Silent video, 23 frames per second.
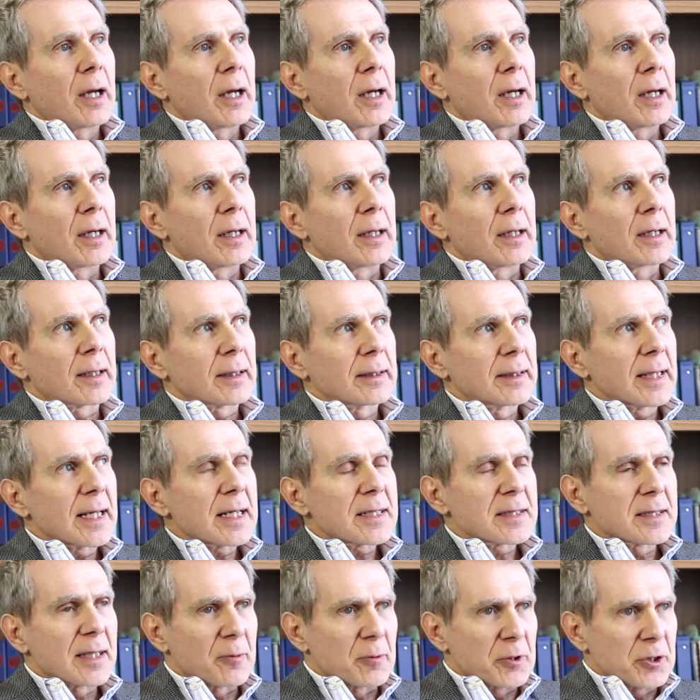uh a
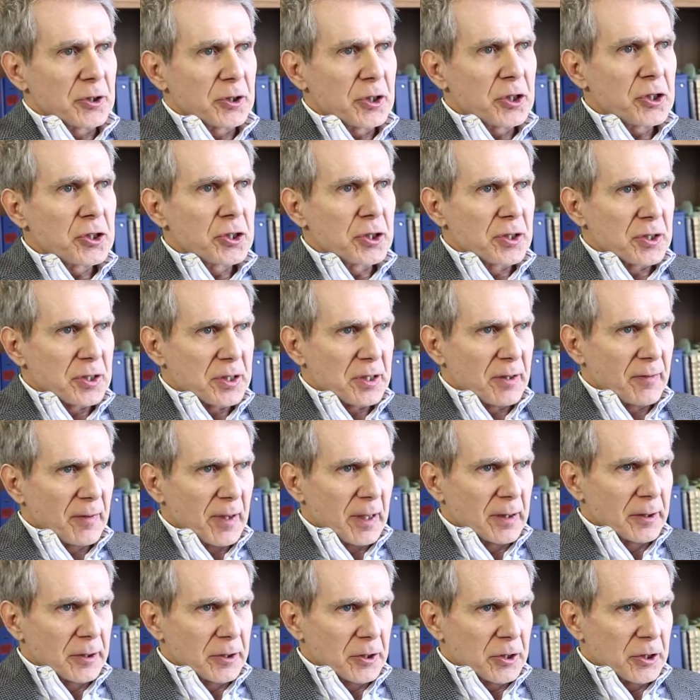class I was teaching as a
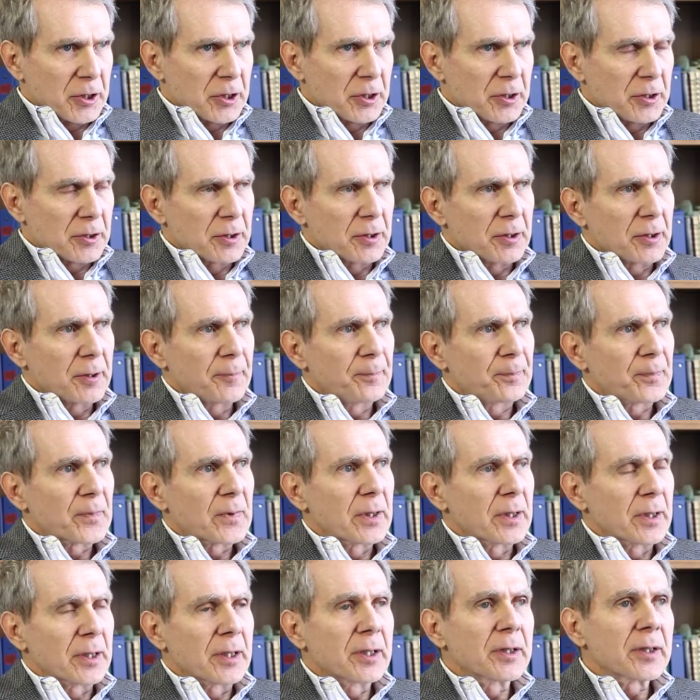volunteer
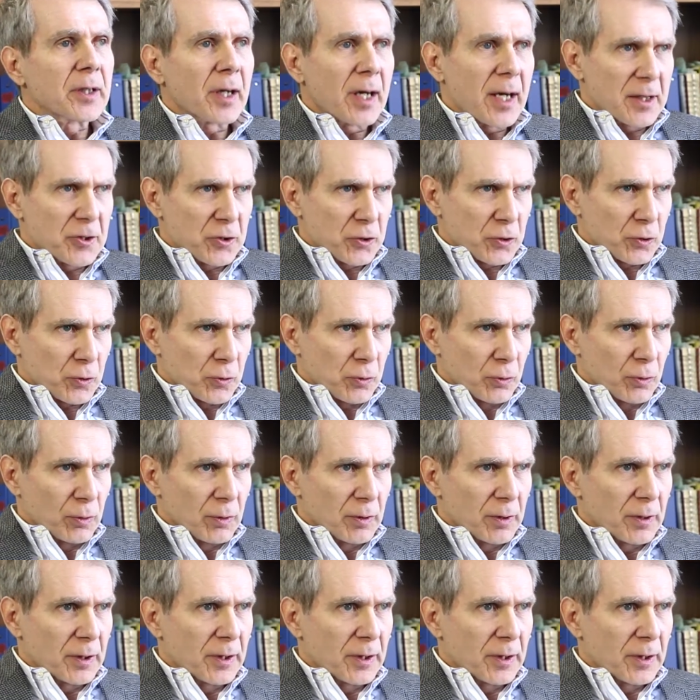in a high school,